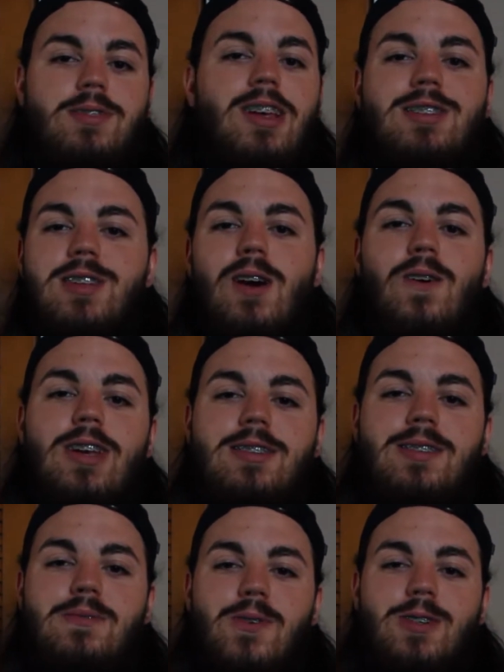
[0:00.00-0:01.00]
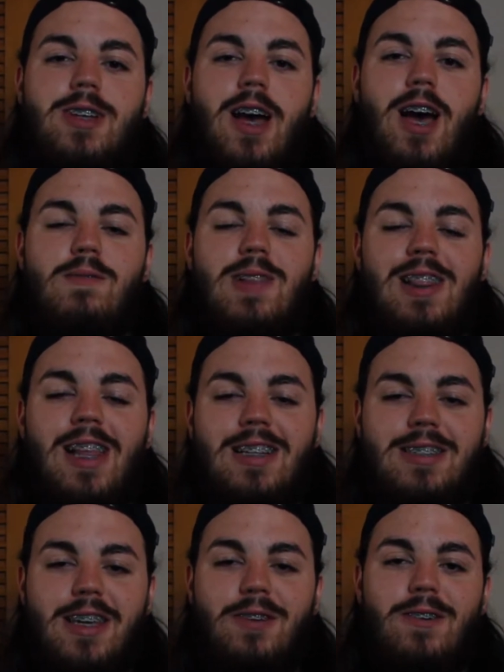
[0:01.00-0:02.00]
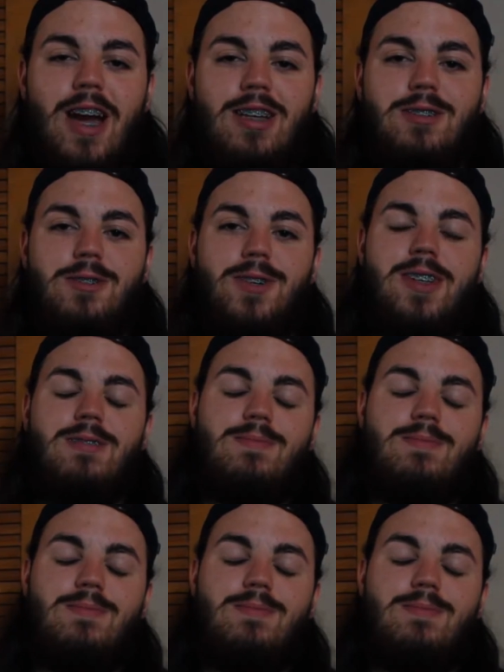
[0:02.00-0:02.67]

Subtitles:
So let's not waste any more time, let's get right to it.